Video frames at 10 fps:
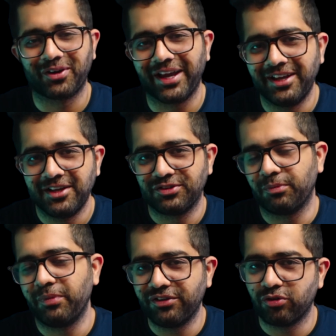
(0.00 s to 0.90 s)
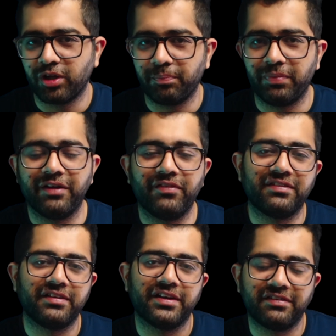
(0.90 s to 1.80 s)
Okay, so based on the
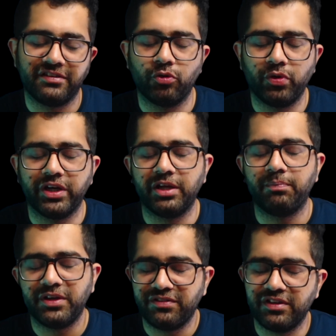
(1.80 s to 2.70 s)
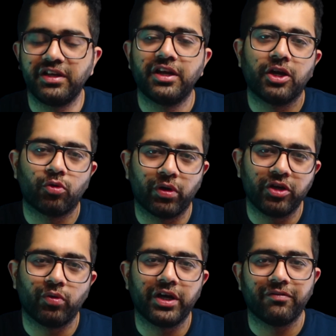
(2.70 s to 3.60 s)
previous year CUET PG
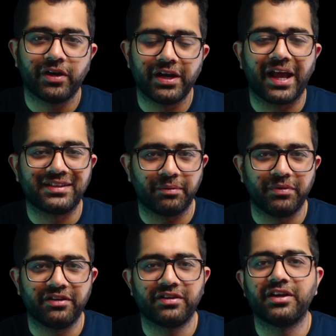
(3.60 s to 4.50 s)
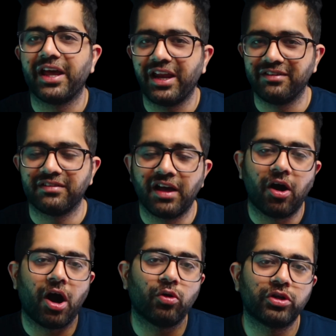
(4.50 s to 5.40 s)
2021 examination, here is
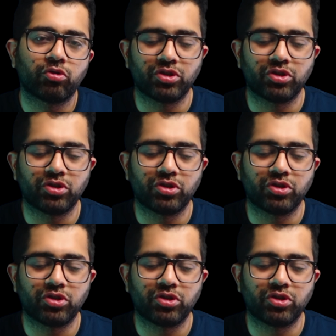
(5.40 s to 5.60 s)
how the